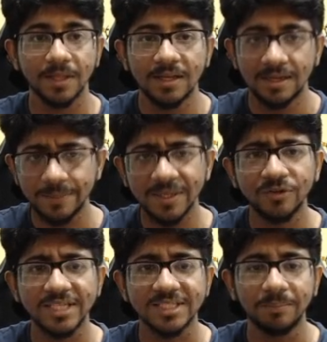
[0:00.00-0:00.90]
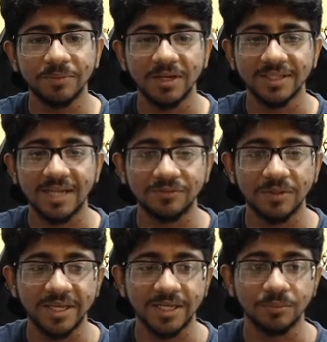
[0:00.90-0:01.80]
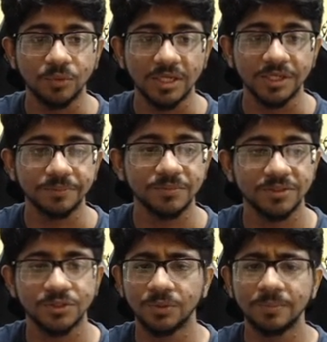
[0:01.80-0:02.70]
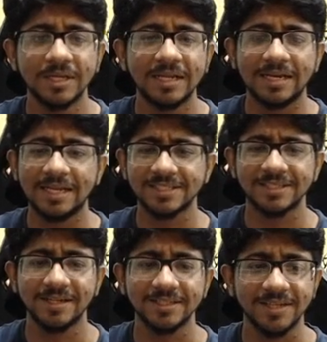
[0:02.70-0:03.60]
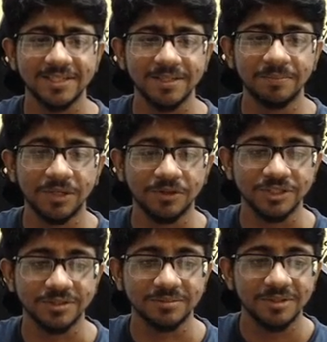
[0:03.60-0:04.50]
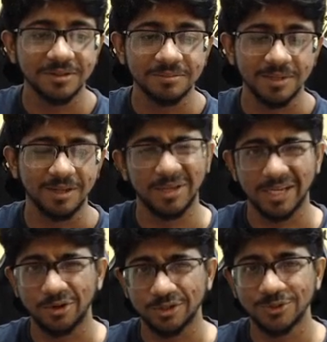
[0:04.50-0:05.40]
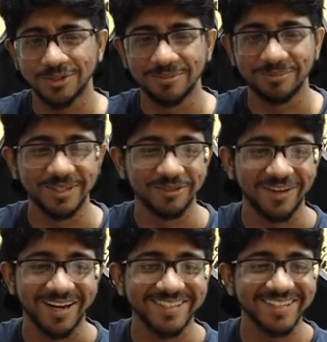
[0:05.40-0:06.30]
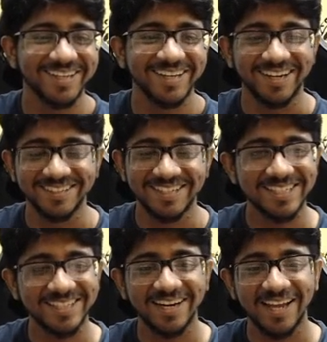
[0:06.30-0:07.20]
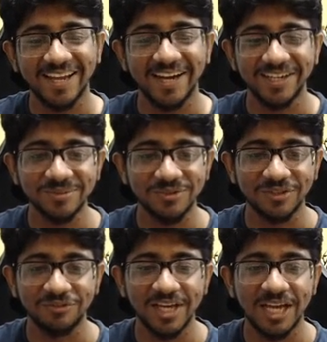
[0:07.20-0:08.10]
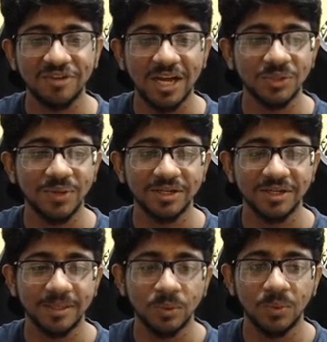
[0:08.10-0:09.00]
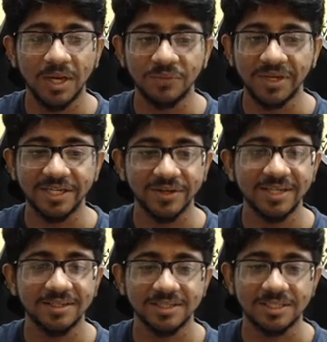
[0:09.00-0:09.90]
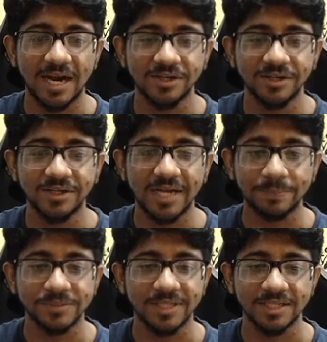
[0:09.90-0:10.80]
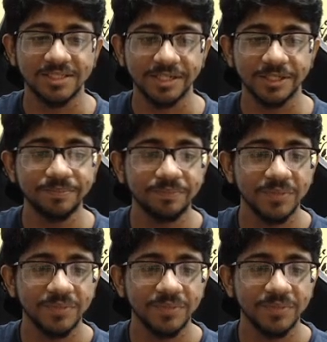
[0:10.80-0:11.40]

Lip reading: let me give you an example, like that will make it more clear. So let's take simple question, like not so simple in fact. Let's say there are n items with vi value and wi weight, right? Standard knapsack setup.